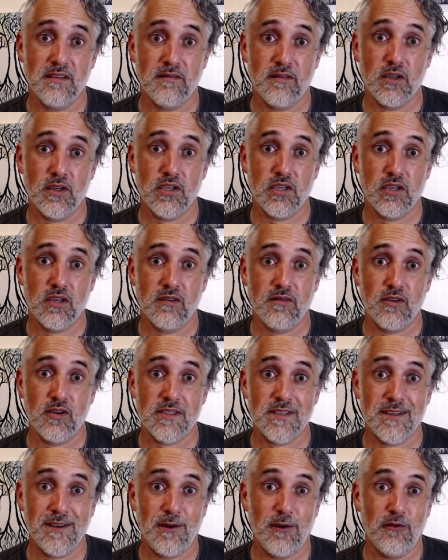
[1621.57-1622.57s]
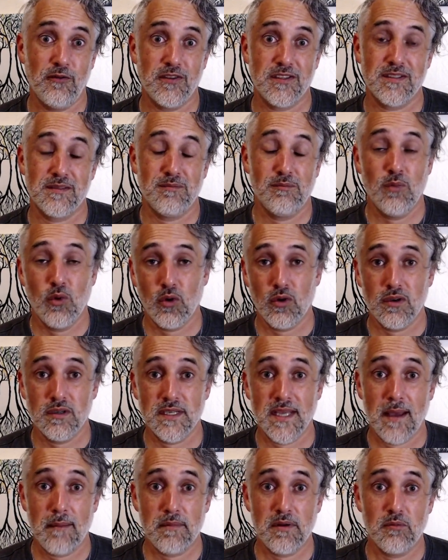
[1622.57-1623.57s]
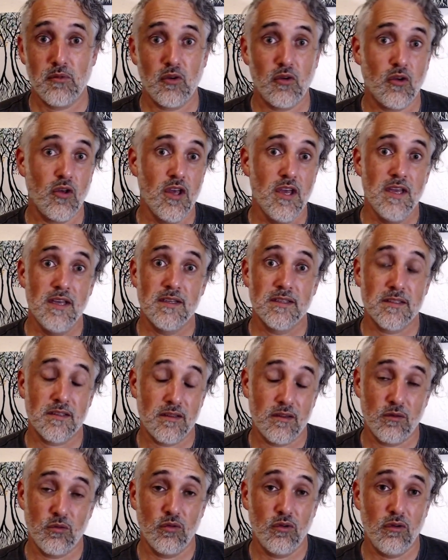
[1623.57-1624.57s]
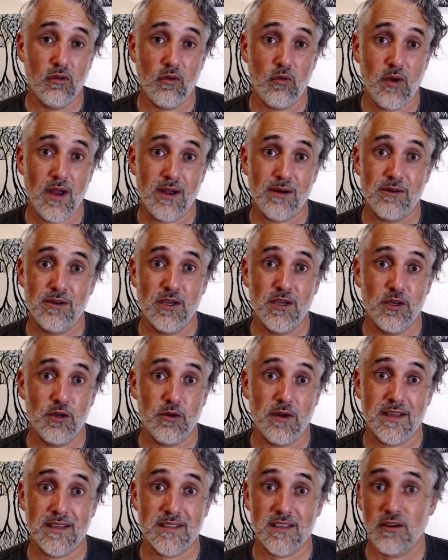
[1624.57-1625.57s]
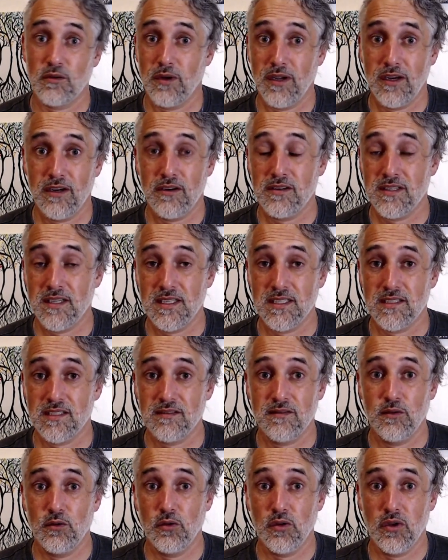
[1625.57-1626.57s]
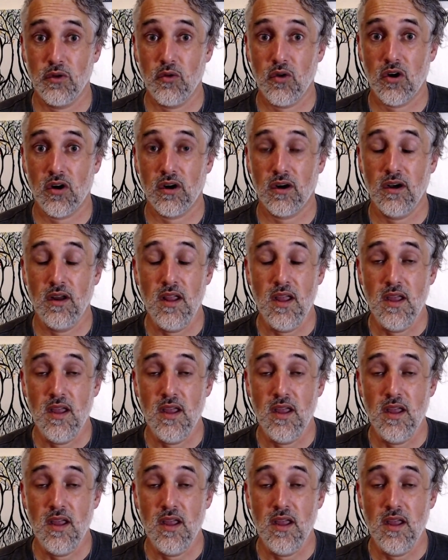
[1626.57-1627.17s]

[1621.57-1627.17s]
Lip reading: version of yourself that's more adaptable to the world around you and has a greater sense of who you are